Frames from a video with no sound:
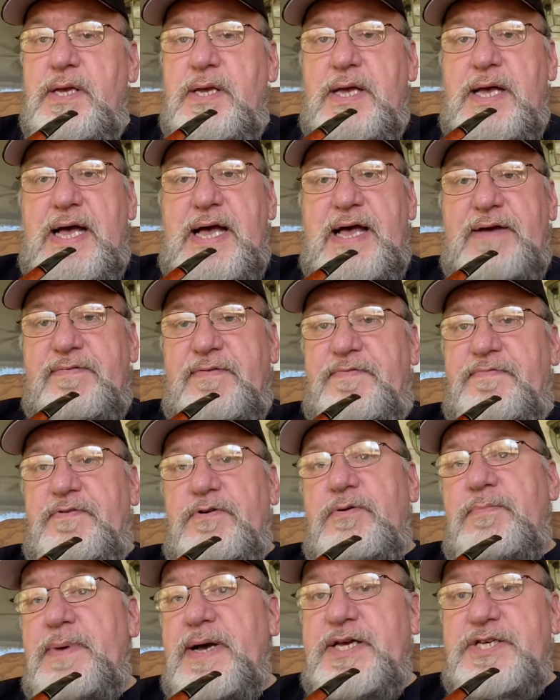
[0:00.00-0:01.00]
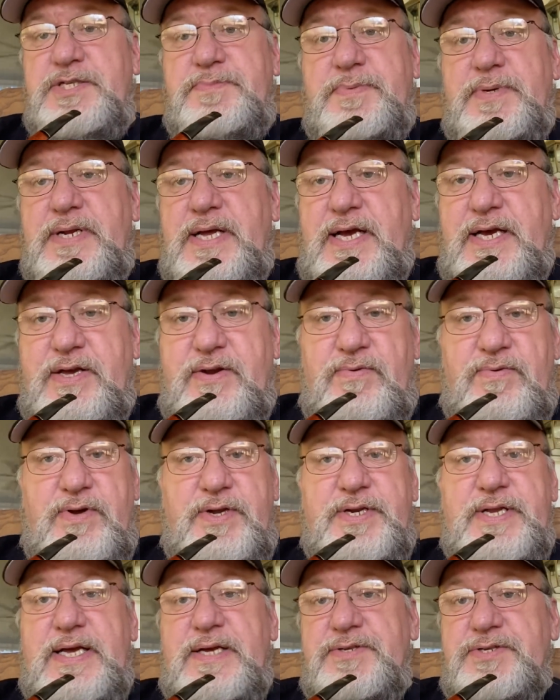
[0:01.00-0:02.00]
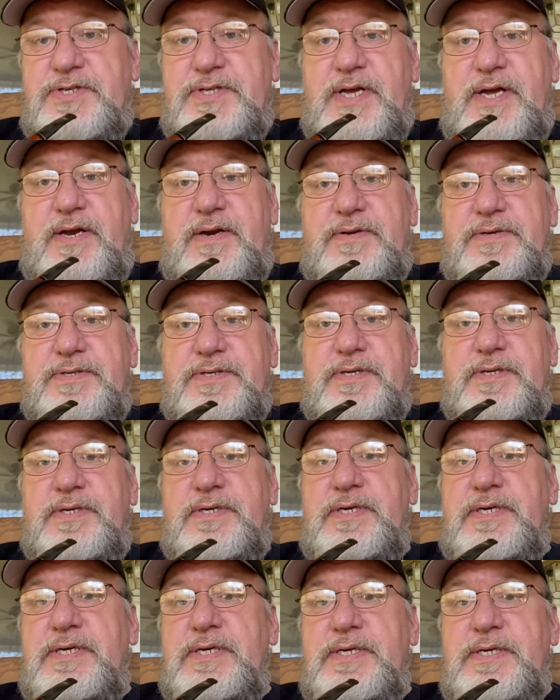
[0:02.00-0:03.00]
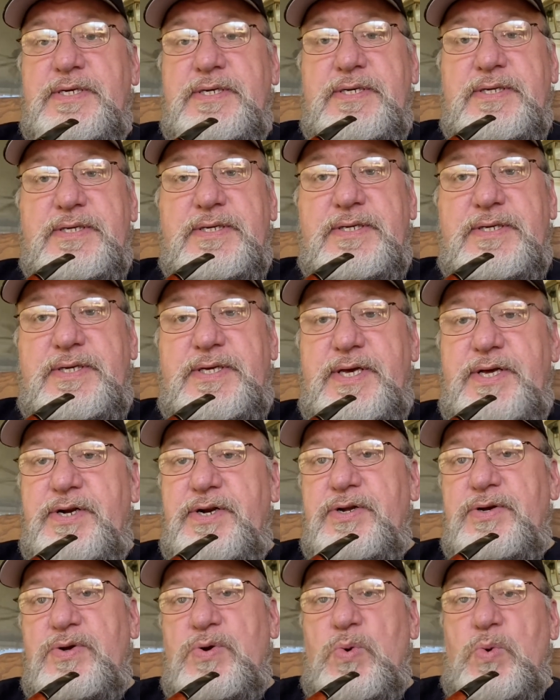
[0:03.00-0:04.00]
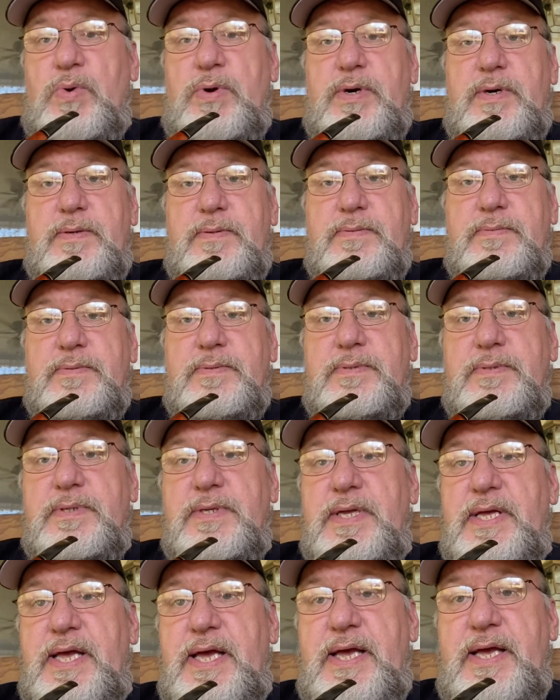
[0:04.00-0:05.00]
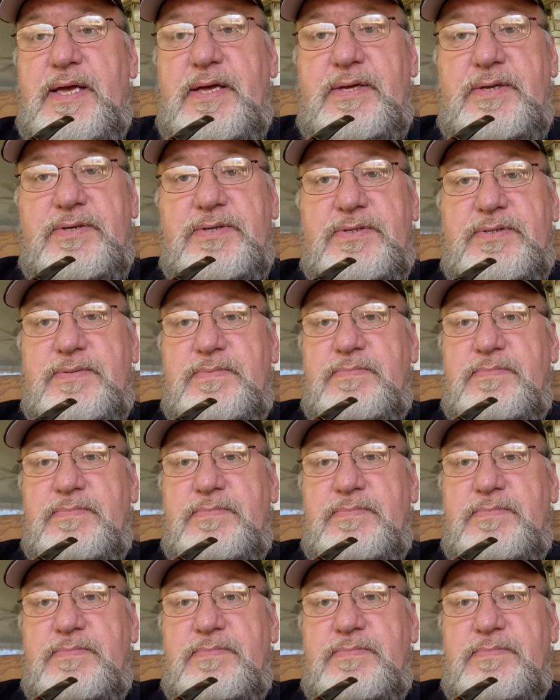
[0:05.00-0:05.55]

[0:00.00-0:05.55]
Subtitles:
I have a full basement. I can run downstairs, get in a corner, and